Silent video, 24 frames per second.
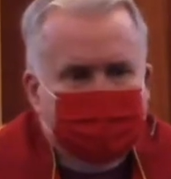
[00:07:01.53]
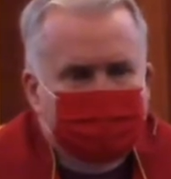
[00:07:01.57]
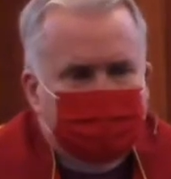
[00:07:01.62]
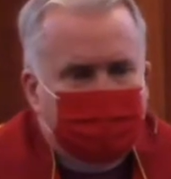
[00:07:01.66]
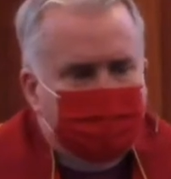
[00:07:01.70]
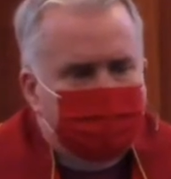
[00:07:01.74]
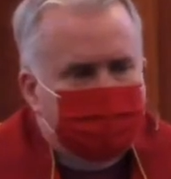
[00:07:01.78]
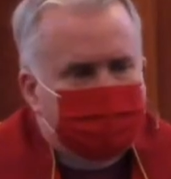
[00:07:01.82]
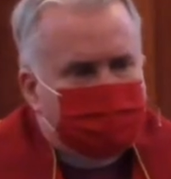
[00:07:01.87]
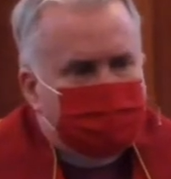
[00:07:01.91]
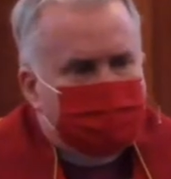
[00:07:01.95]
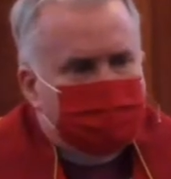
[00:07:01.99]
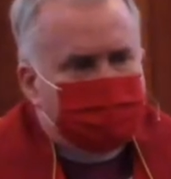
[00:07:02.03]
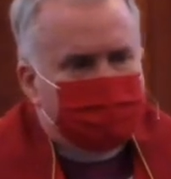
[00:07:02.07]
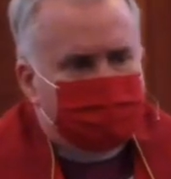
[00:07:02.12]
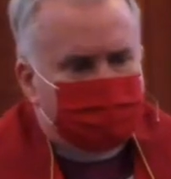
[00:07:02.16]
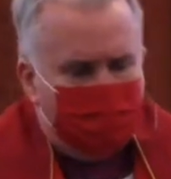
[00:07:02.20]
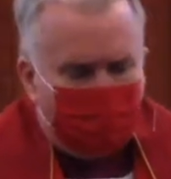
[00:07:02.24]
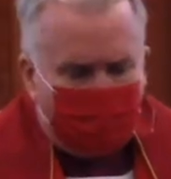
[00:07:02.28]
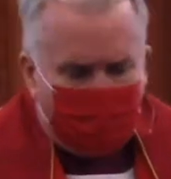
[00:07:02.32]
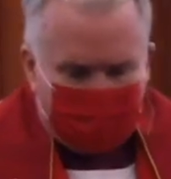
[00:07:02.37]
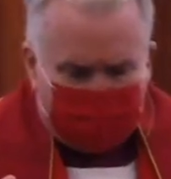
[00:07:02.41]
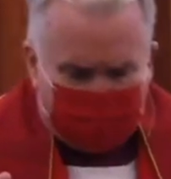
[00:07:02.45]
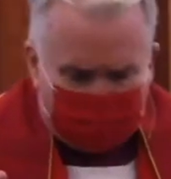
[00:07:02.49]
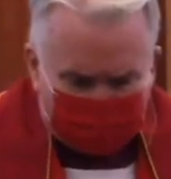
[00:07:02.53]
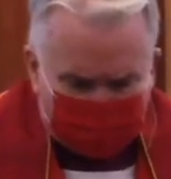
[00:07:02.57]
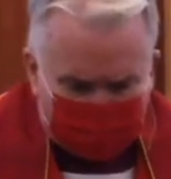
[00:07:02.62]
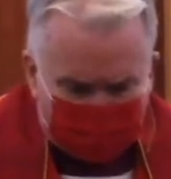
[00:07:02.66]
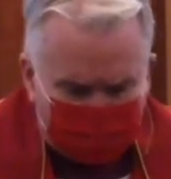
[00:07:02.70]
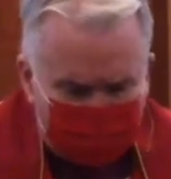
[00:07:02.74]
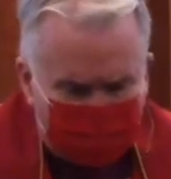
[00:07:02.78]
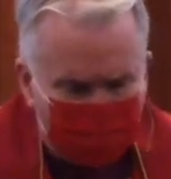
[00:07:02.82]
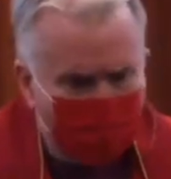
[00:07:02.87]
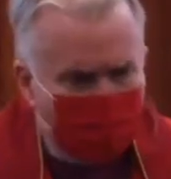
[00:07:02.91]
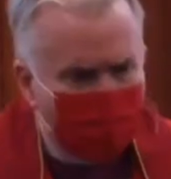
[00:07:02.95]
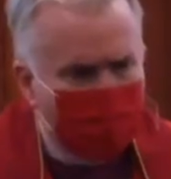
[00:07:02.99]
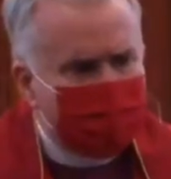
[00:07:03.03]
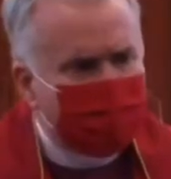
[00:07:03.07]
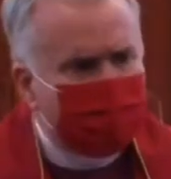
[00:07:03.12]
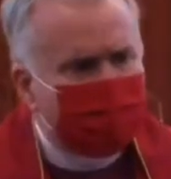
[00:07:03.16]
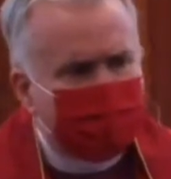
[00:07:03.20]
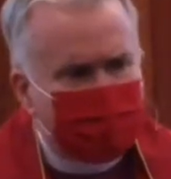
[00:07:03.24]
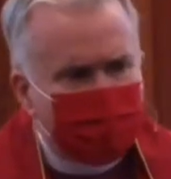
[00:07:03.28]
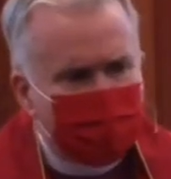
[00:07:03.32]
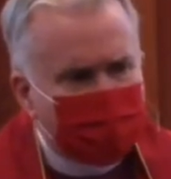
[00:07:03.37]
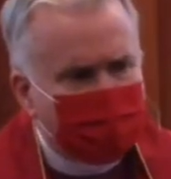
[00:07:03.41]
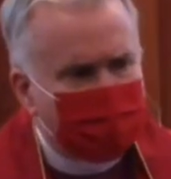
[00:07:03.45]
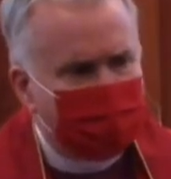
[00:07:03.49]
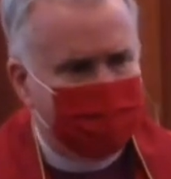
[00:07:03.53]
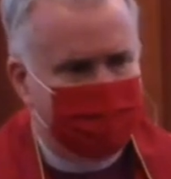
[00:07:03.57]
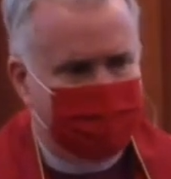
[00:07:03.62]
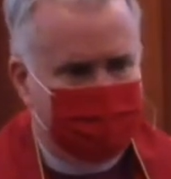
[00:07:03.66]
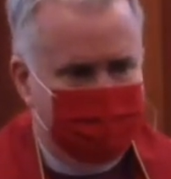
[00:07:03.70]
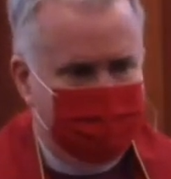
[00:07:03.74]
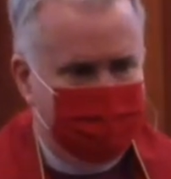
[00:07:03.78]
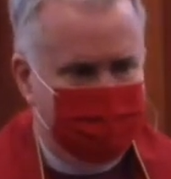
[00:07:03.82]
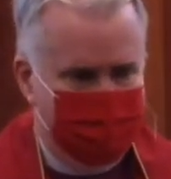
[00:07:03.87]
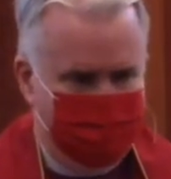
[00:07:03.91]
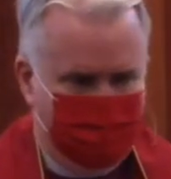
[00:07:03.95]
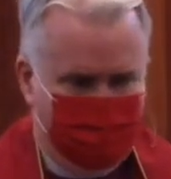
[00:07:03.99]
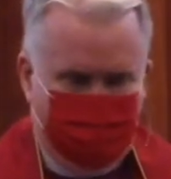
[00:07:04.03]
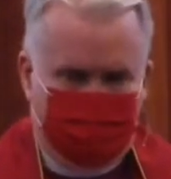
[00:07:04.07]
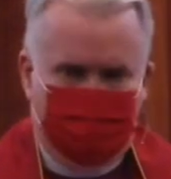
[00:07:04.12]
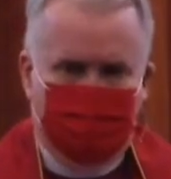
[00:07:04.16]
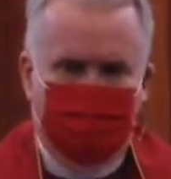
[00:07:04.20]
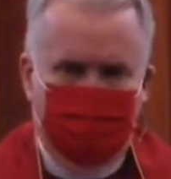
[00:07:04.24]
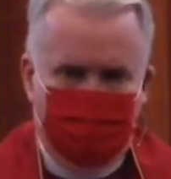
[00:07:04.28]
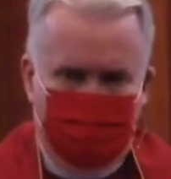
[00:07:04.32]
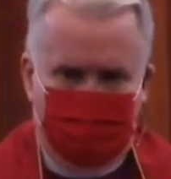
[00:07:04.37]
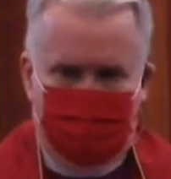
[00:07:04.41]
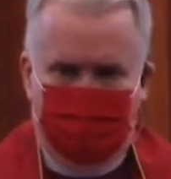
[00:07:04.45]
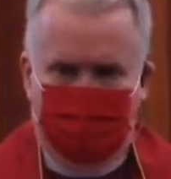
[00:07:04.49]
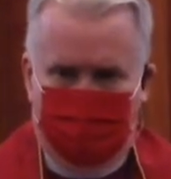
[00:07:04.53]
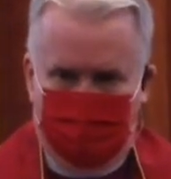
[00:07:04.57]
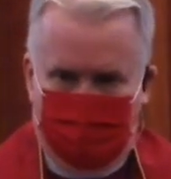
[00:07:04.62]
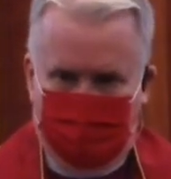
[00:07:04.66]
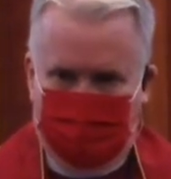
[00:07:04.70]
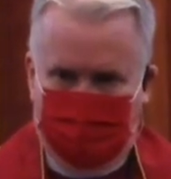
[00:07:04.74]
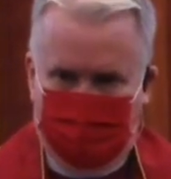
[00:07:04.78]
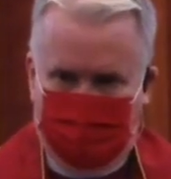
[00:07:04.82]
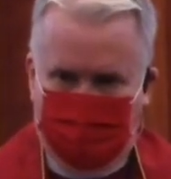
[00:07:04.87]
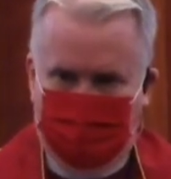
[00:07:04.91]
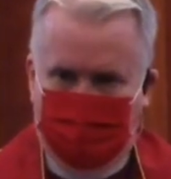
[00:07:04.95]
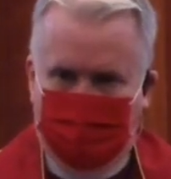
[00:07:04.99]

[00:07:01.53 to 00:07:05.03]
a sort of a sure footedness to it